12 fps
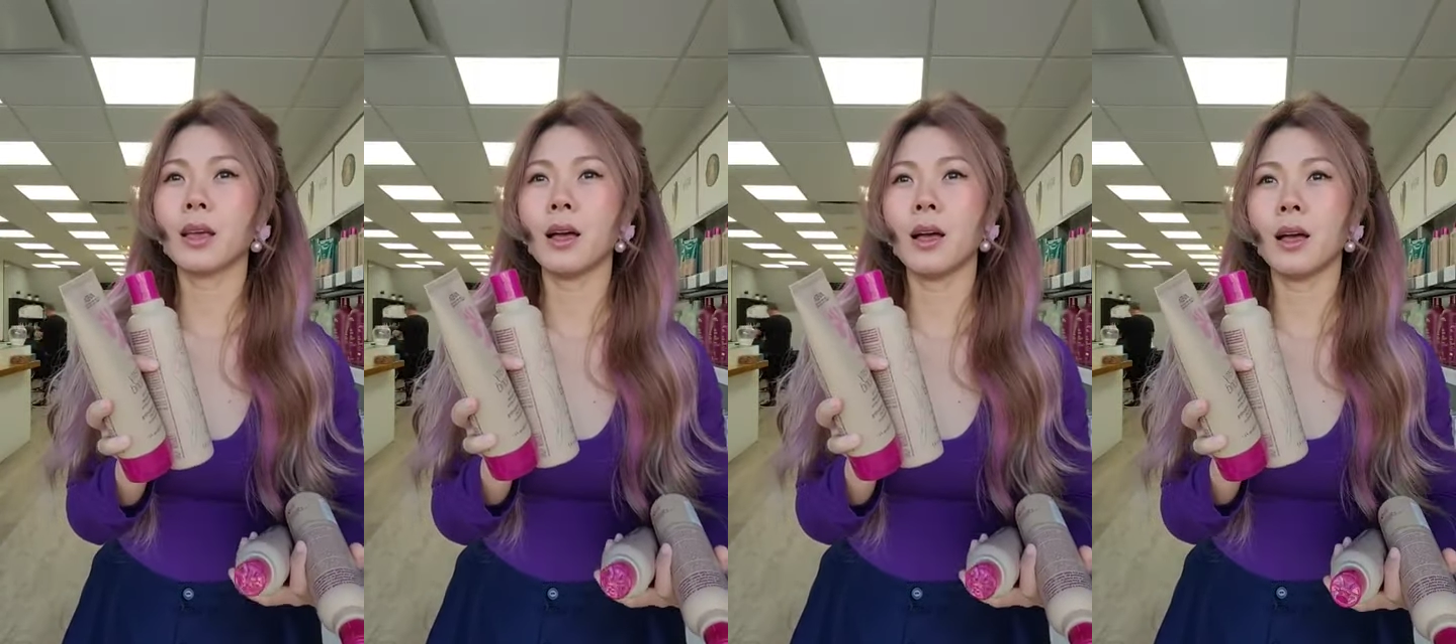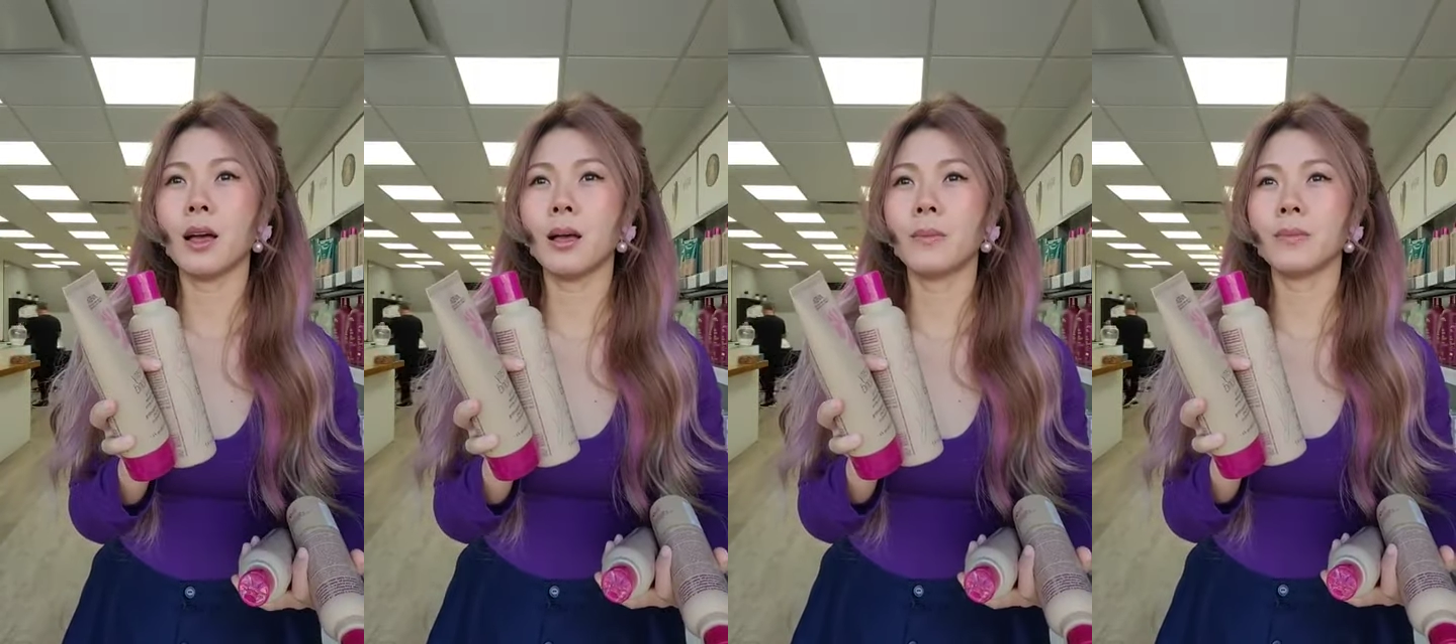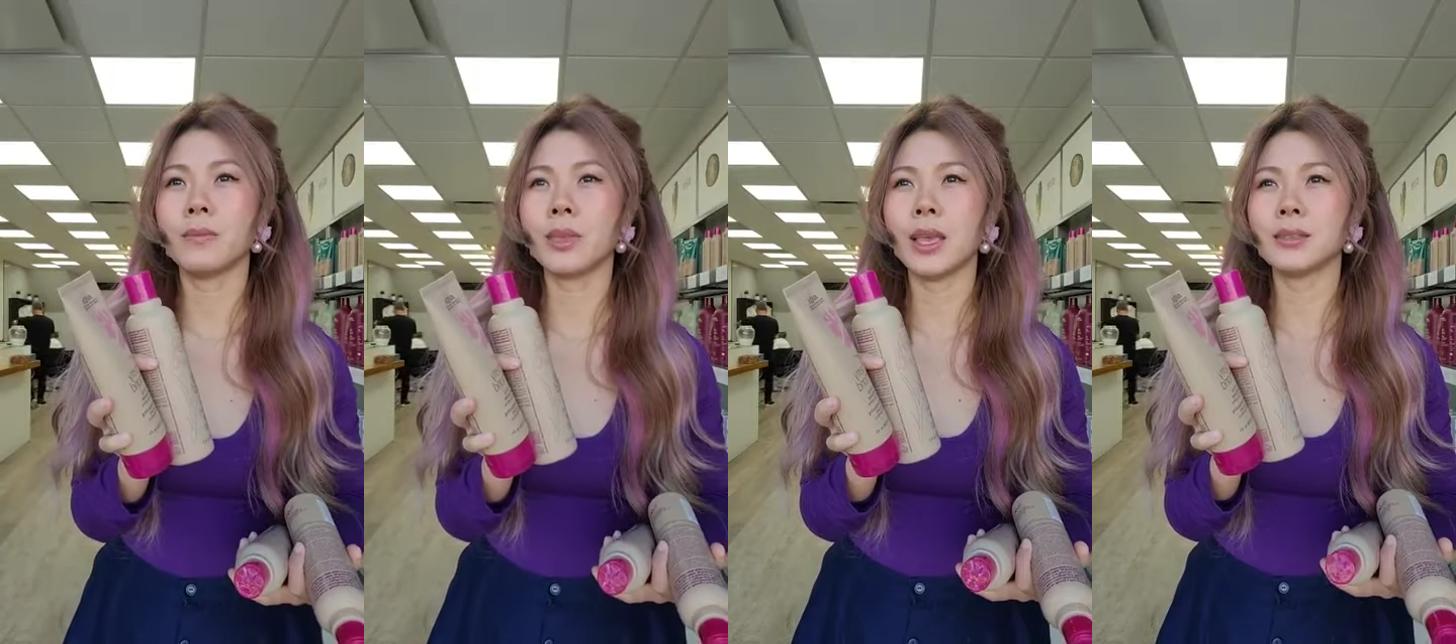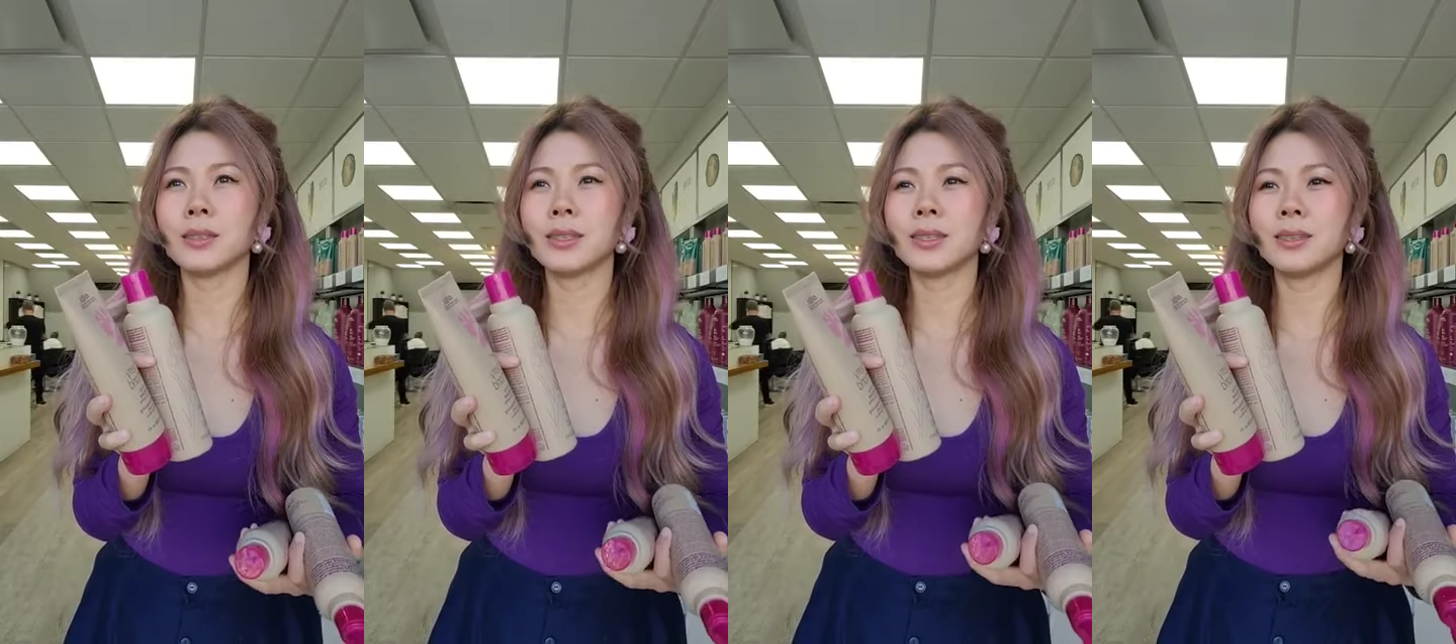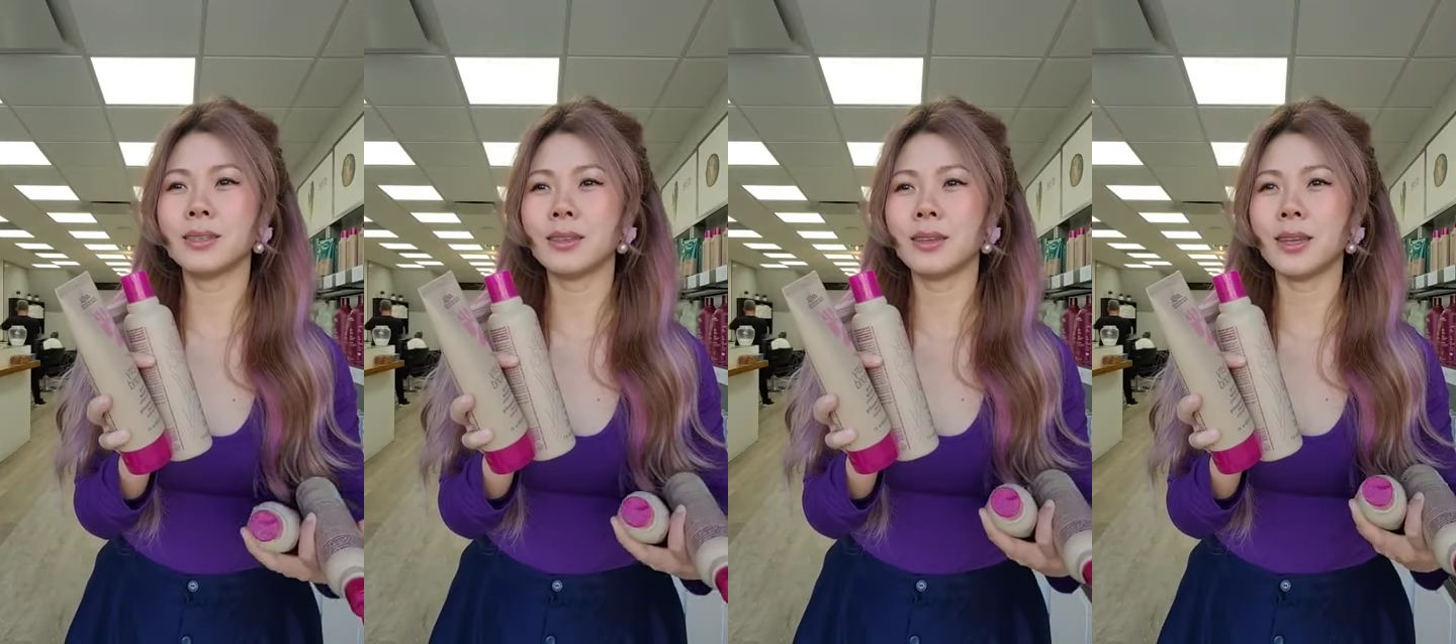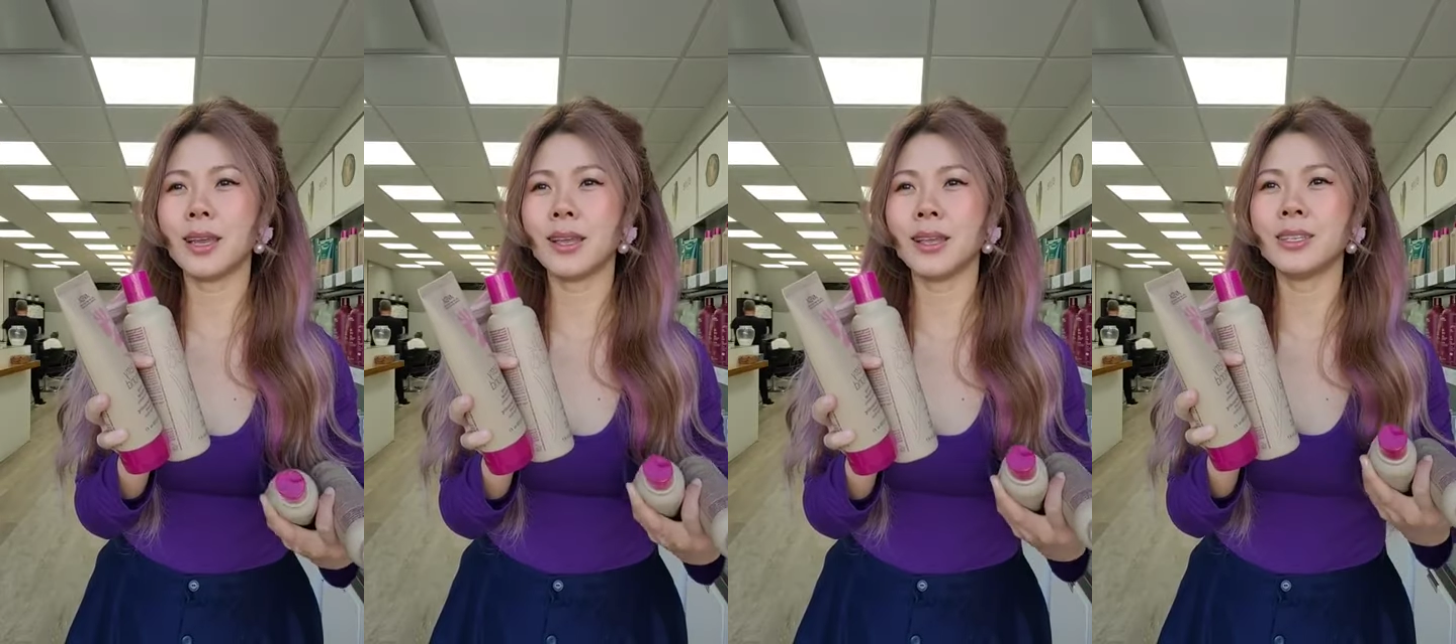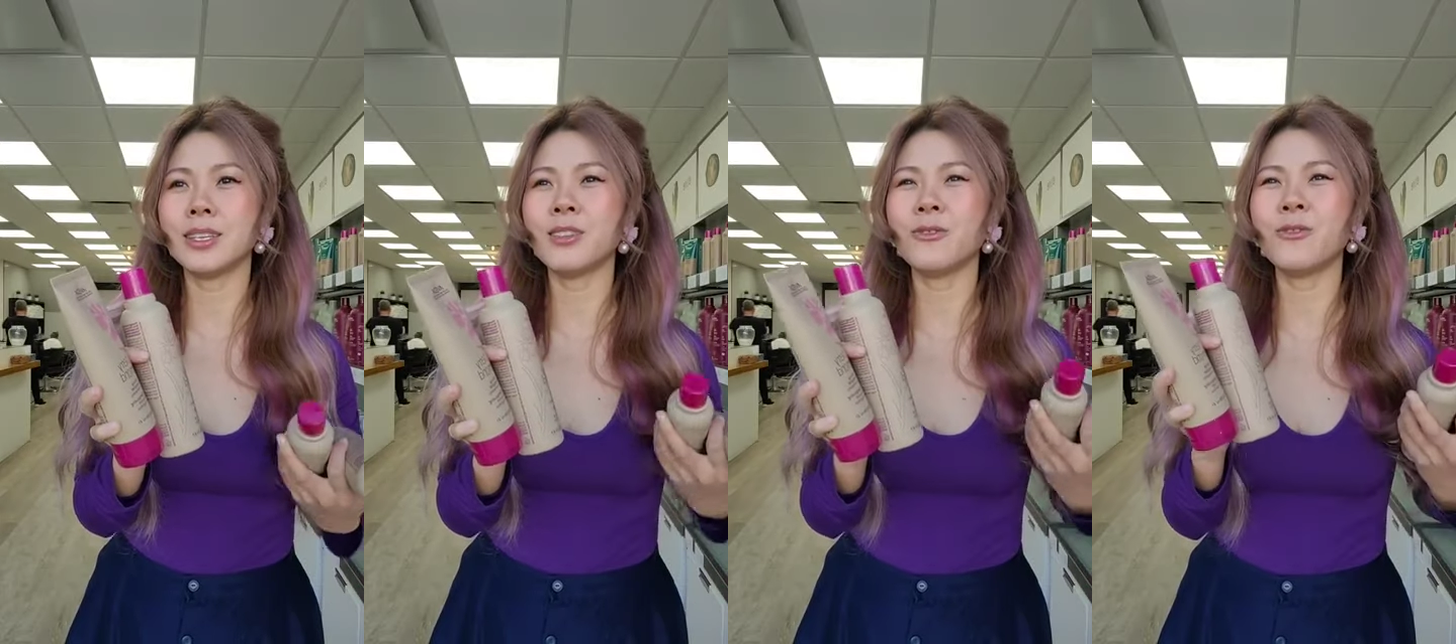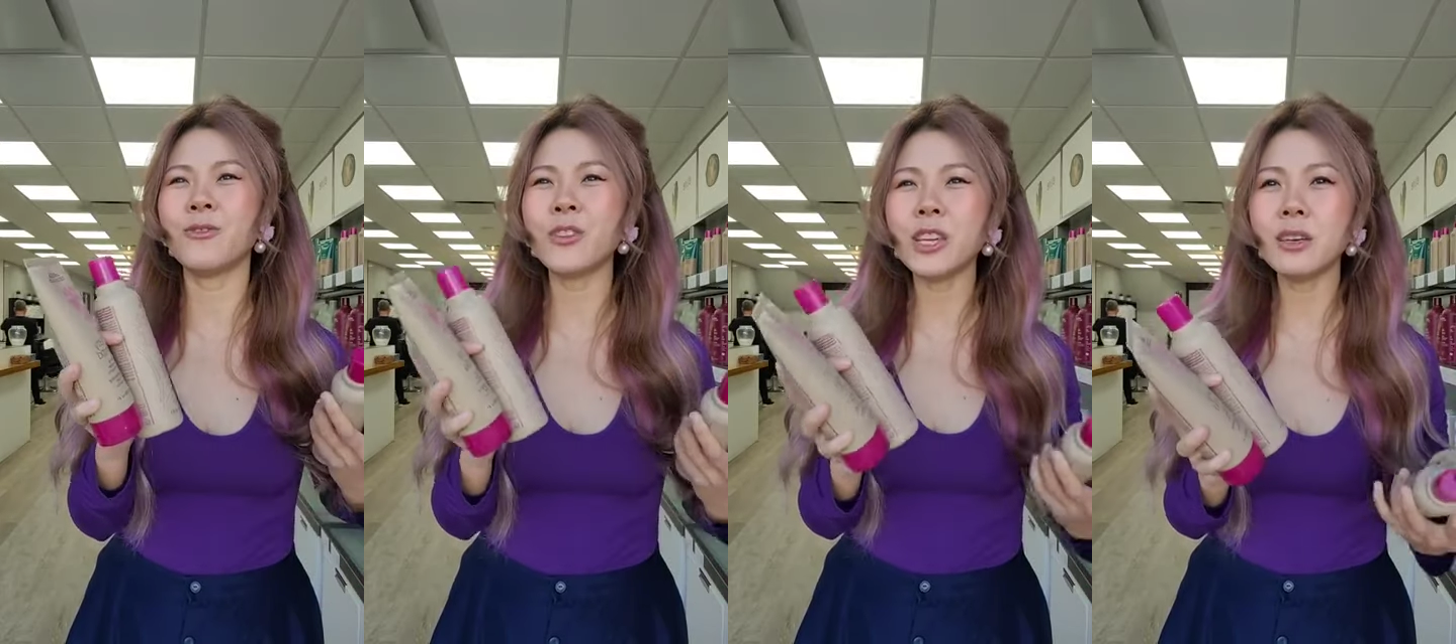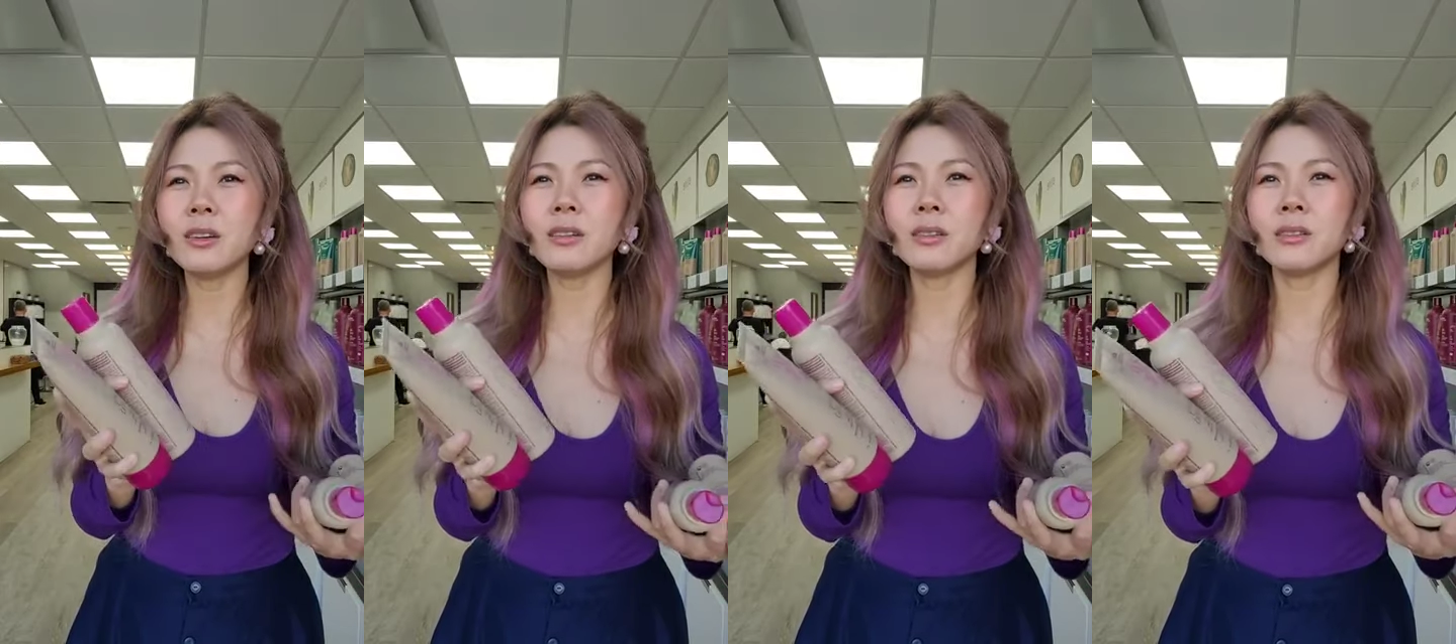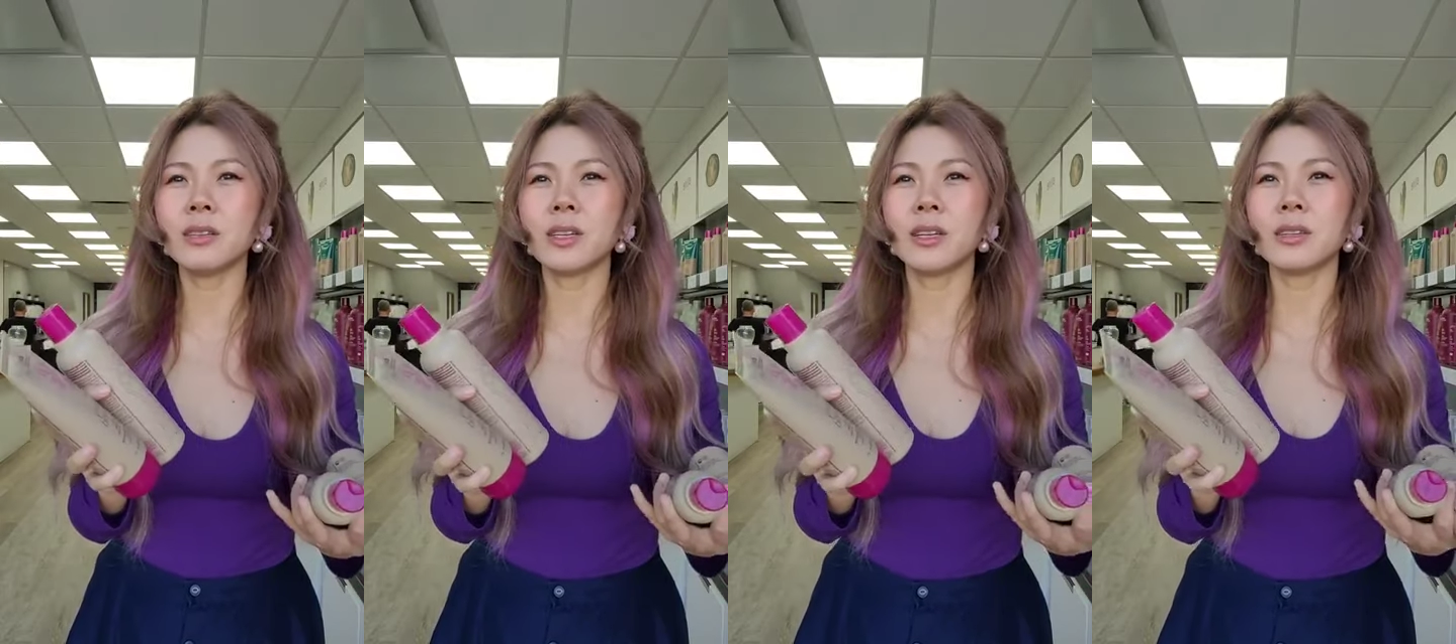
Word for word: um, it's, it doesn't feel